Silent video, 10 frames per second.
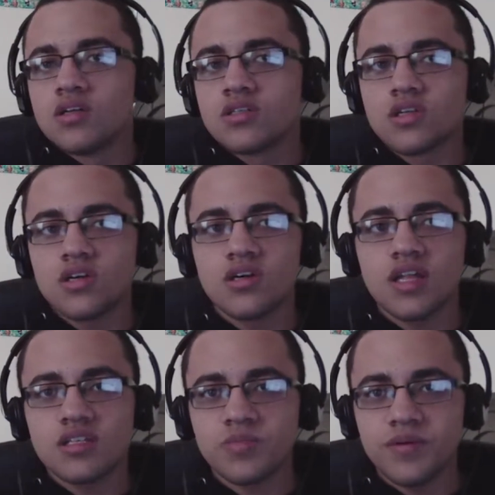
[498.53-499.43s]
So
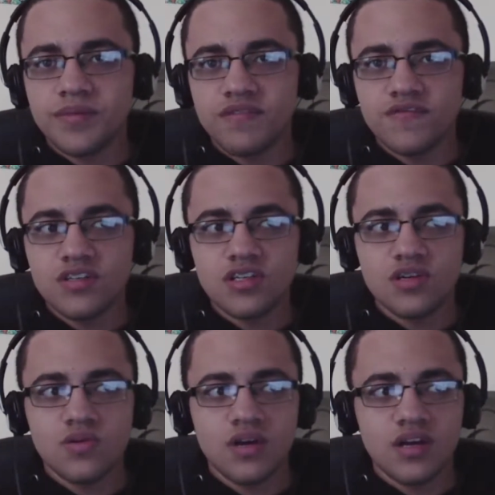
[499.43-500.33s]
that's been my
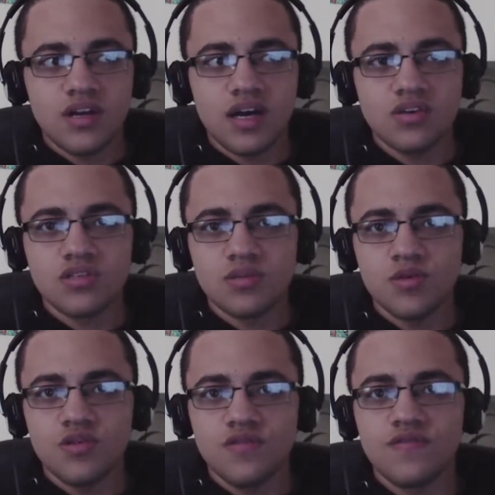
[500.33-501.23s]
video on how to
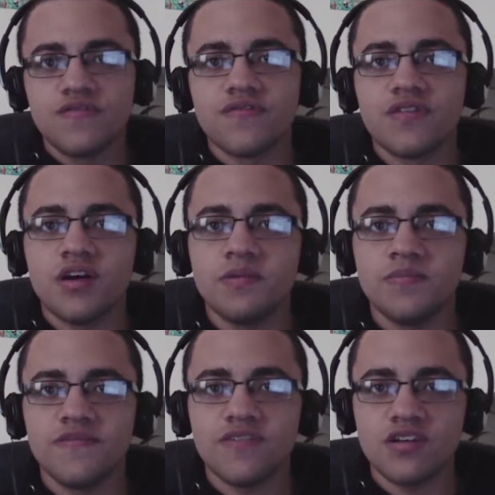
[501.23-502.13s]
move um,
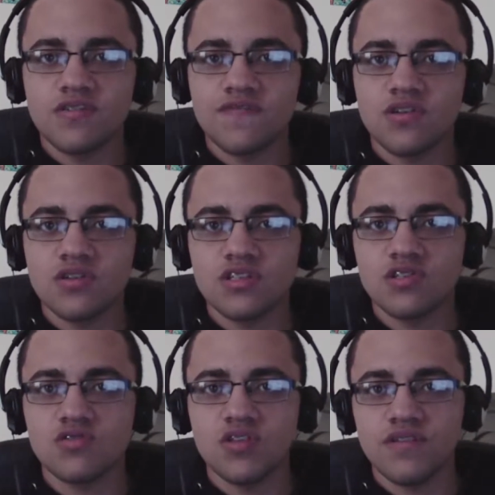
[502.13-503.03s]
files and folders
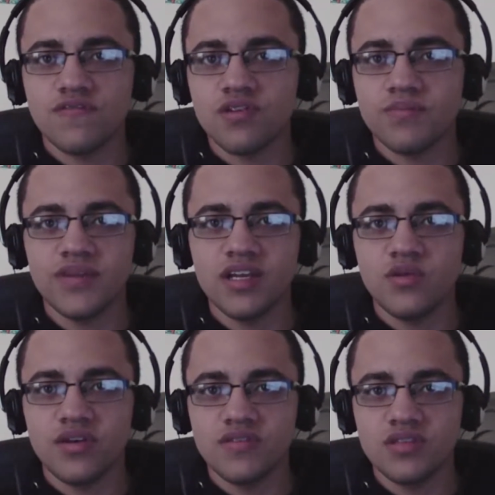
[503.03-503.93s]
straight from
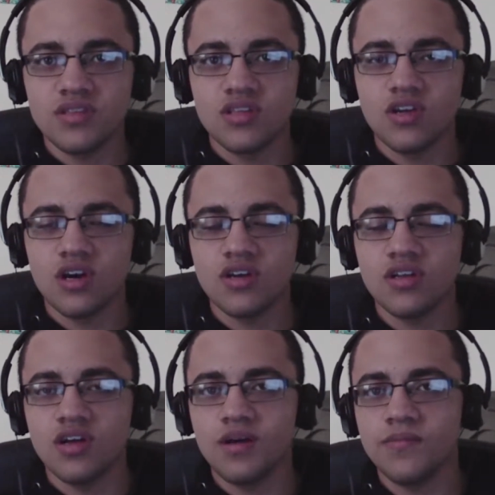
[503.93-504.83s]
anywhere in,
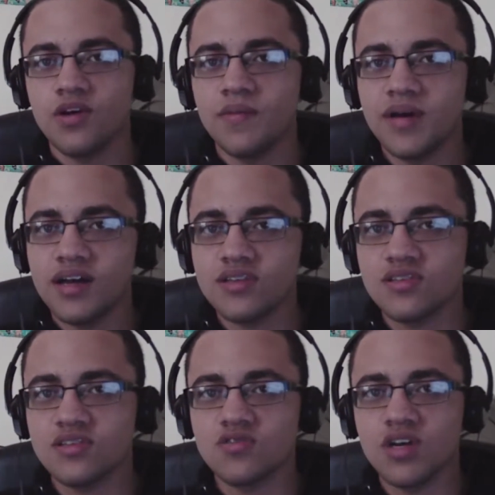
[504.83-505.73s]
on um, your Mac
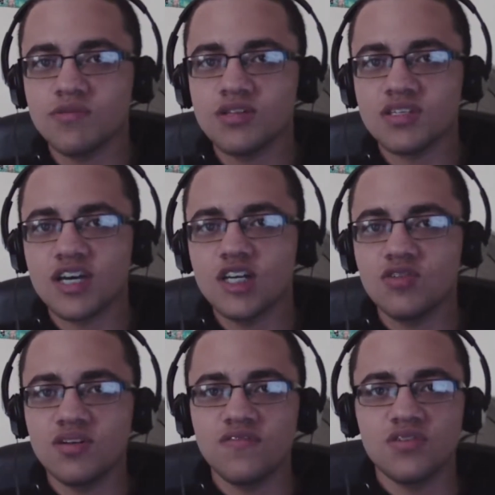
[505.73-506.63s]
straight up to
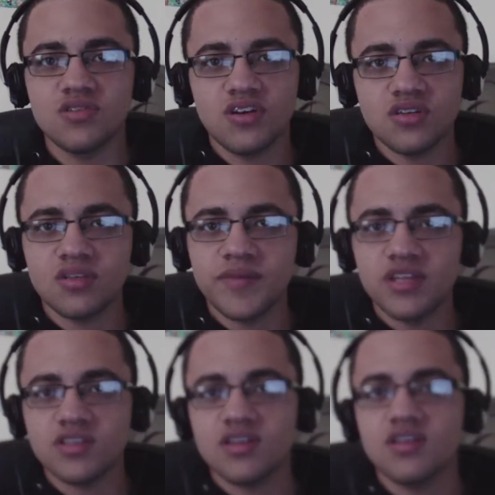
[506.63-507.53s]
SkyDrive using
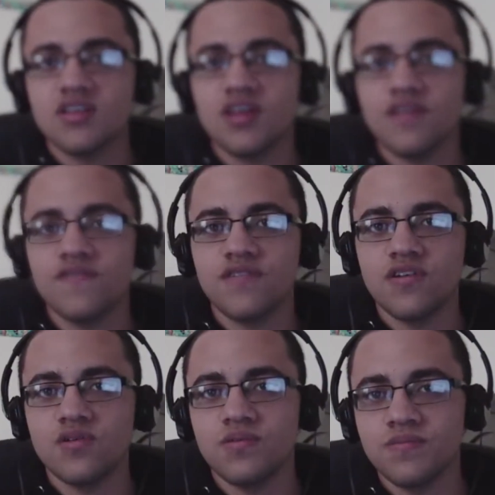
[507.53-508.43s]
Automator. If
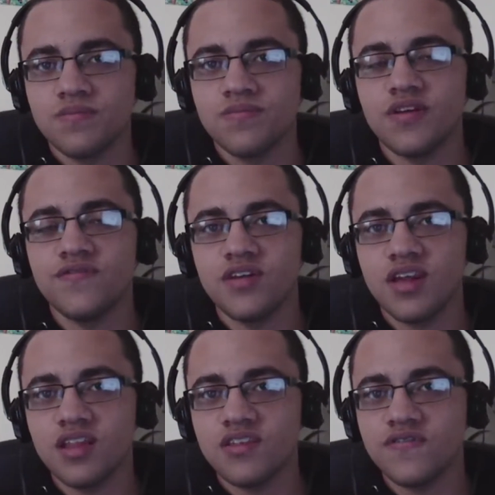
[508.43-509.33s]
you if you
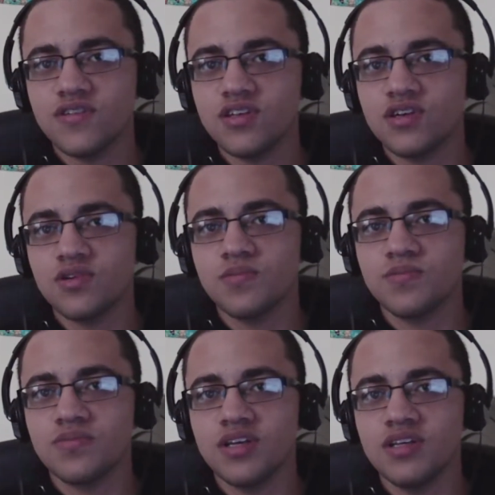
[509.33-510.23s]
like this video,
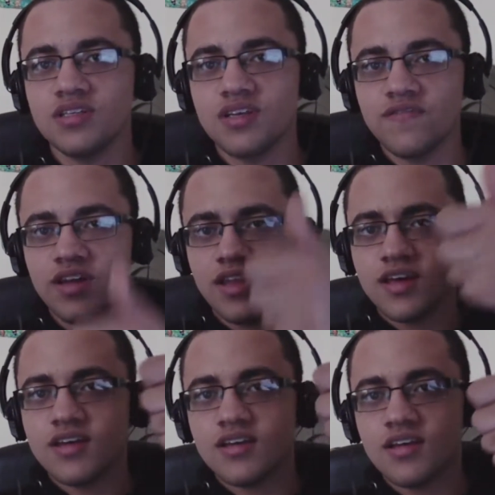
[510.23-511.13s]
please give it a
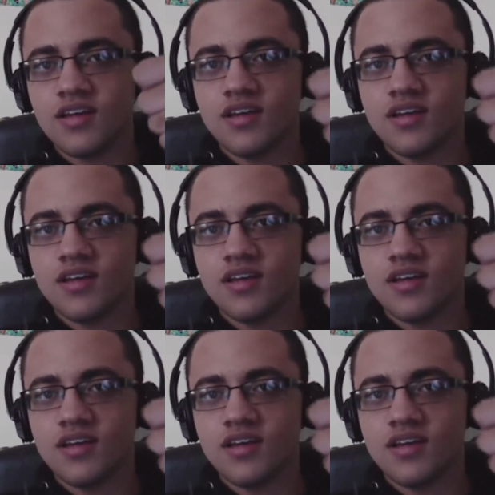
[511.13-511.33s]
like